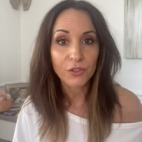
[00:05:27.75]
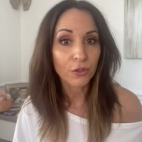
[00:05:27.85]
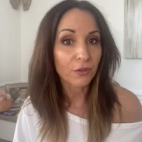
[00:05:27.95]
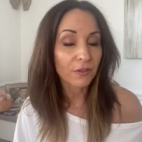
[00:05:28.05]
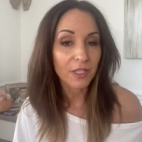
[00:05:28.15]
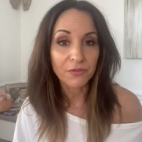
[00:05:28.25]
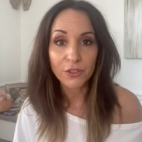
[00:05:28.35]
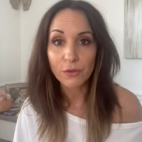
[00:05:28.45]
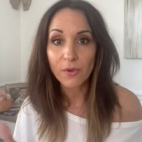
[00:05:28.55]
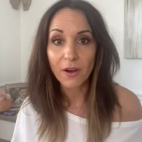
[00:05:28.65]
You're, if
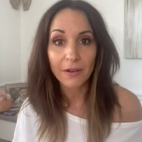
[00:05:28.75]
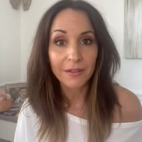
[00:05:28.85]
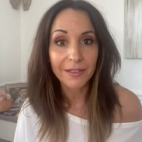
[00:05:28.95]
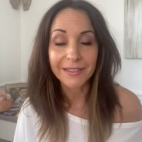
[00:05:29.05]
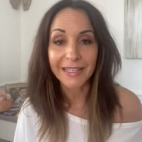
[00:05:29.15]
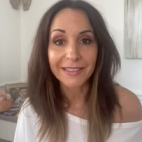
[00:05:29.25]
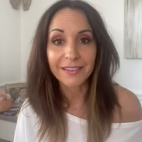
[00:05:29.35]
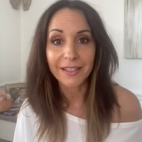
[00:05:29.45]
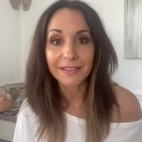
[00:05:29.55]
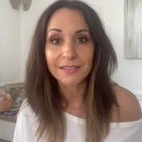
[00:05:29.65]
you are an
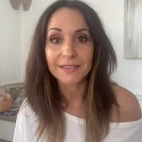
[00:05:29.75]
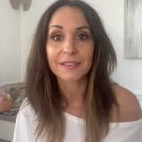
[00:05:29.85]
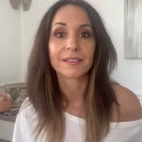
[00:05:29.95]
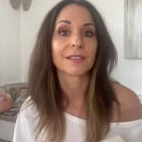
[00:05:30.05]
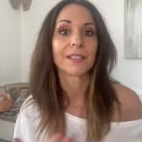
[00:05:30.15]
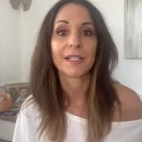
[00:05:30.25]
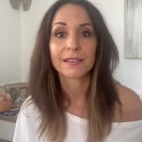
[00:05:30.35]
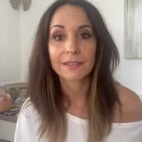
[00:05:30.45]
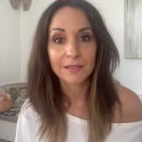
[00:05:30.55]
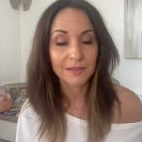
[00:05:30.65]
atheist,
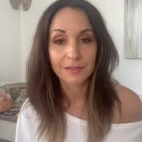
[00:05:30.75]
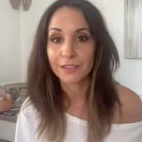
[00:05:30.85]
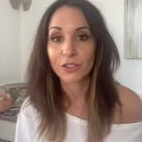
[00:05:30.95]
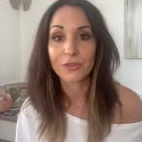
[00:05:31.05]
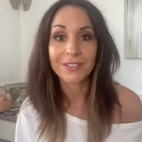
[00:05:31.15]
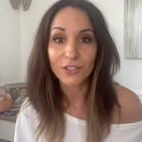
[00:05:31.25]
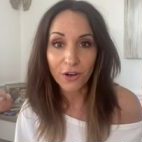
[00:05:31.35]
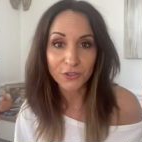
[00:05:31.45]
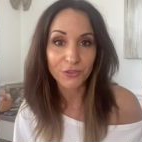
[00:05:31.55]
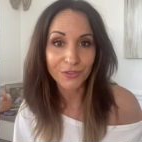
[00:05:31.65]
it, you know, these
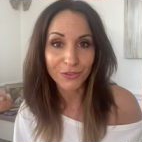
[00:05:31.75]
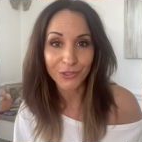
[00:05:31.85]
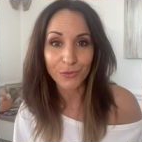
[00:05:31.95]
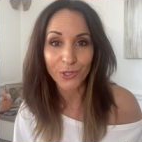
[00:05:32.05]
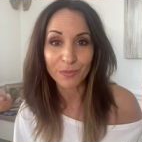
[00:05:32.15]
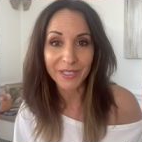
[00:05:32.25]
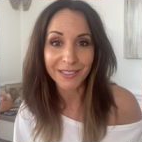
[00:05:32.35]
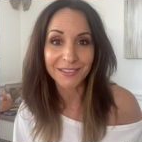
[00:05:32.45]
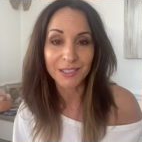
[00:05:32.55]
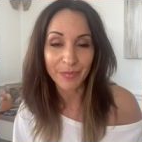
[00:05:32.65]
cards are still going to work
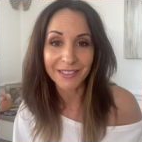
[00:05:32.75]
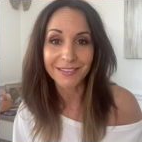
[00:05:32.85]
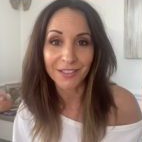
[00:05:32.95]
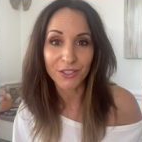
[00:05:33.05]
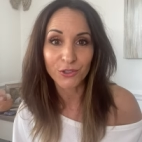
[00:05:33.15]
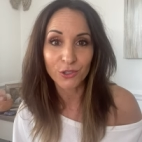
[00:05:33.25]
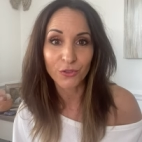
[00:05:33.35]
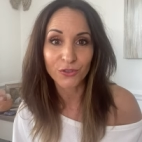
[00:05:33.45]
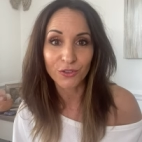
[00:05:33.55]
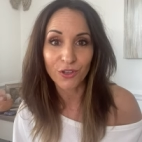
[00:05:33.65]
because it's based on the
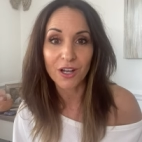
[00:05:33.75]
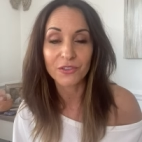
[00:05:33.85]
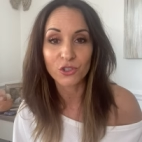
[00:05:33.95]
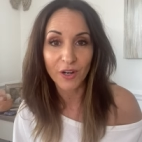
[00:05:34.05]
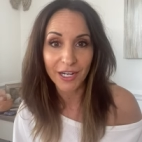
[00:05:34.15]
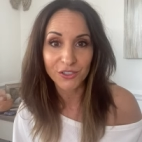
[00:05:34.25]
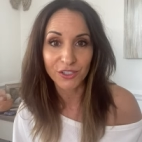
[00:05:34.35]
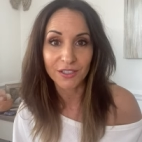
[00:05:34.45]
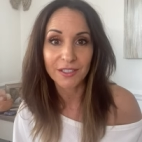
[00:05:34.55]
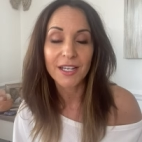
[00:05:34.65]
universal law of
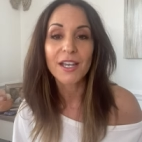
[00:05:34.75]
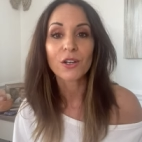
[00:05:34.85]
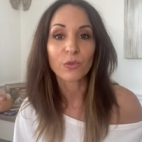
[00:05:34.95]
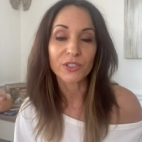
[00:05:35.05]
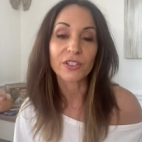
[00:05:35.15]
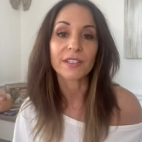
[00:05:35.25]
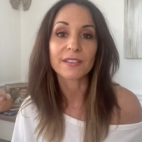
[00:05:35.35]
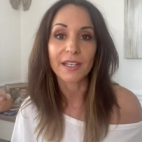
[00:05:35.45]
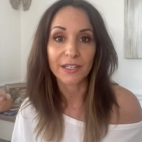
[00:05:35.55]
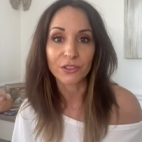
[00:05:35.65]
attraction, which
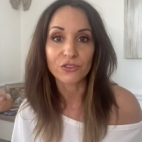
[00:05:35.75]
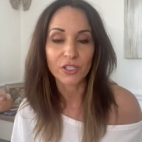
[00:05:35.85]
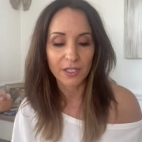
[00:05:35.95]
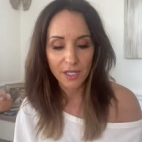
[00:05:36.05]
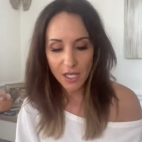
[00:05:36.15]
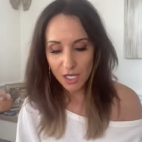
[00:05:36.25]
is energy.